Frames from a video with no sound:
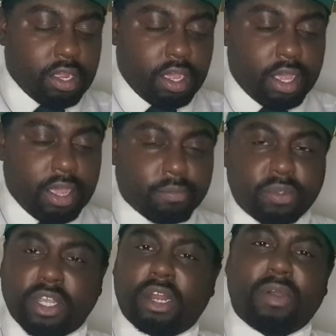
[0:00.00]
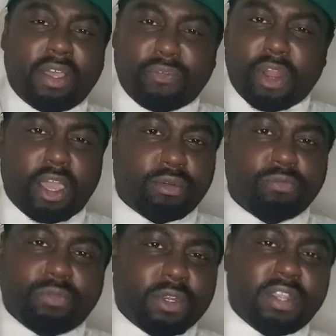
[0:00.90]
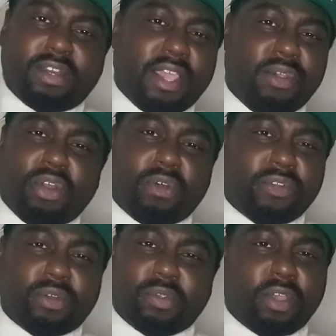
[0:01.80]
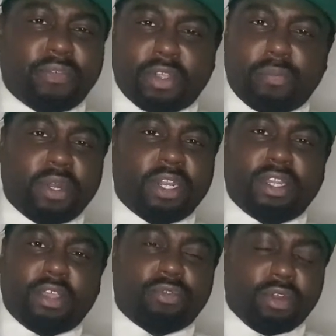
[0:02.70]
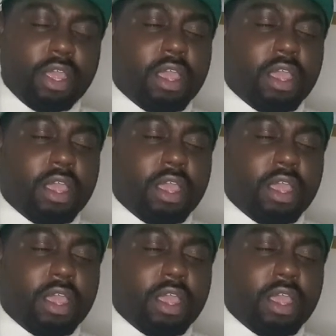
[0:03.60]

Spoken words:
Because I feel like I'm tearing off into something completely different.